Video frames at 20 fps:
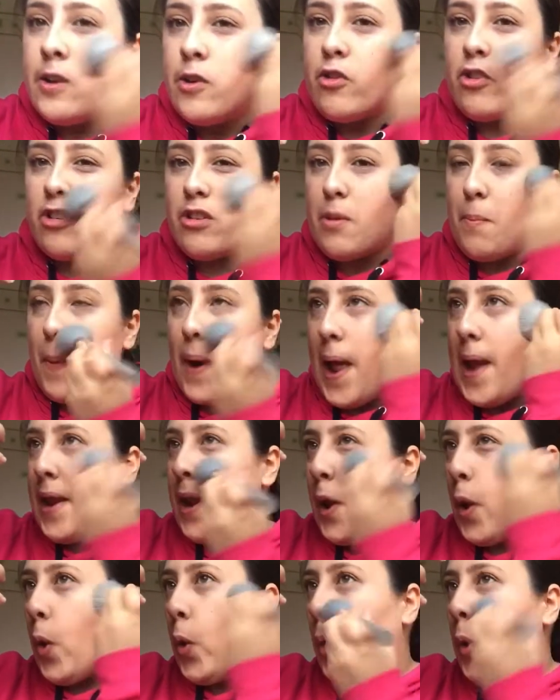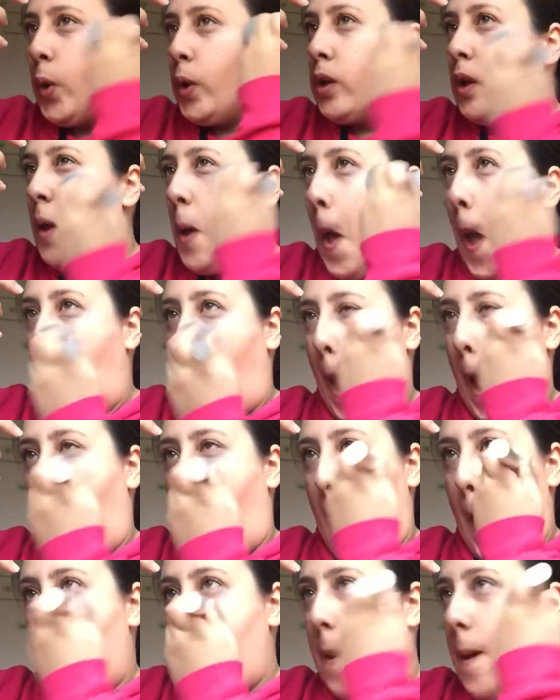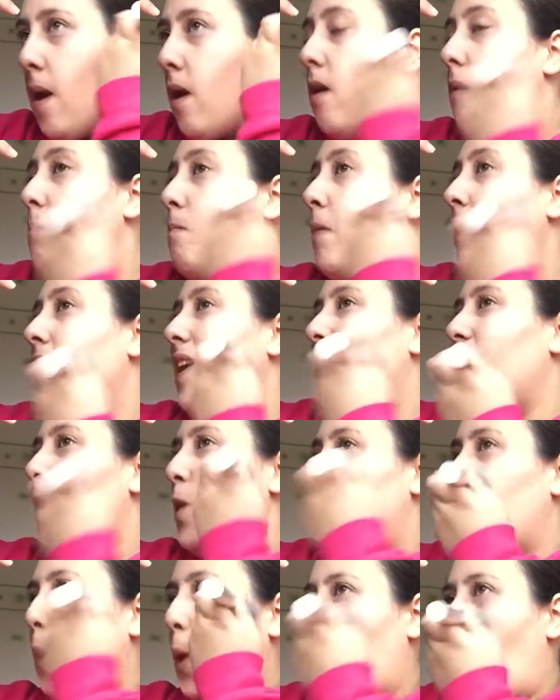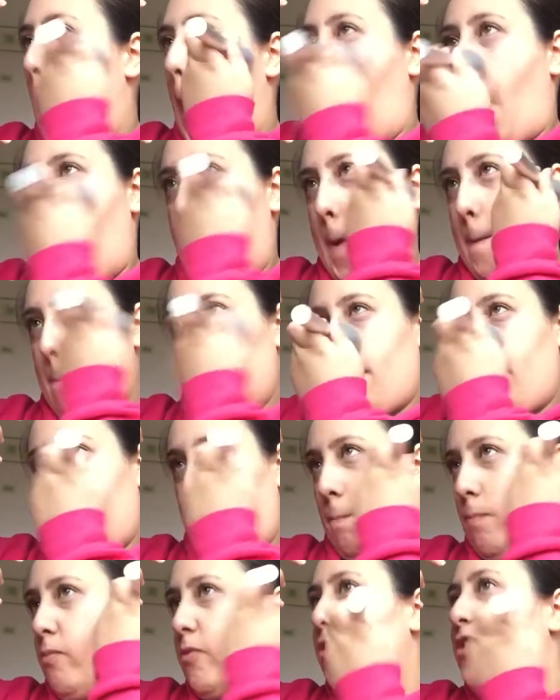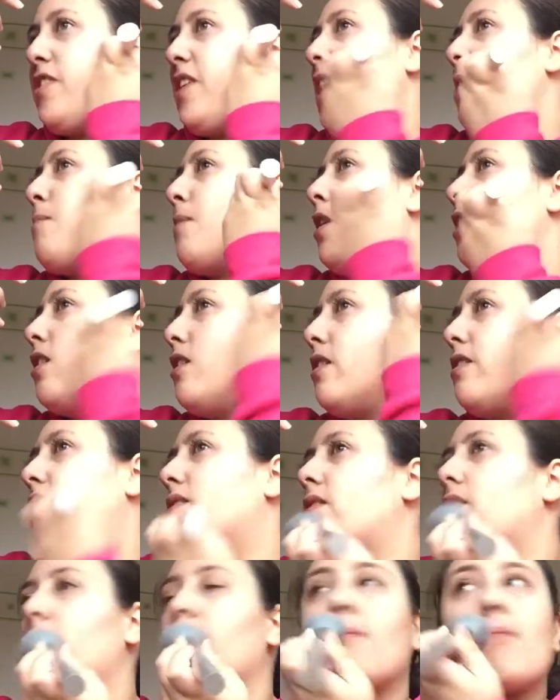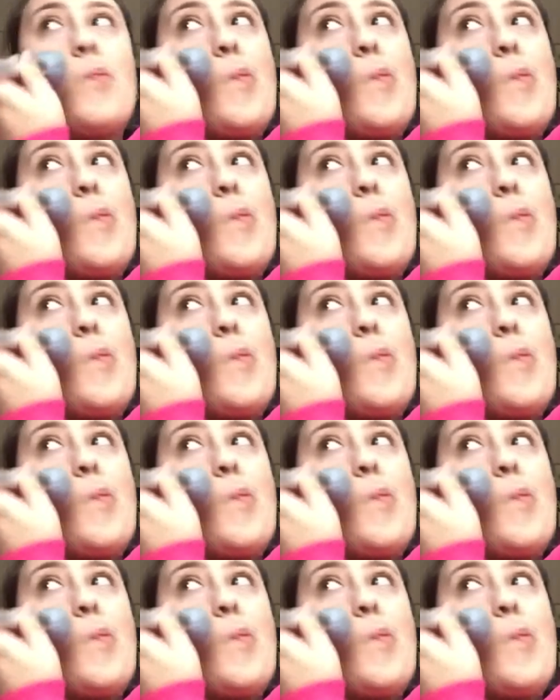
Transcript: just to blend it all. Make it look seamless.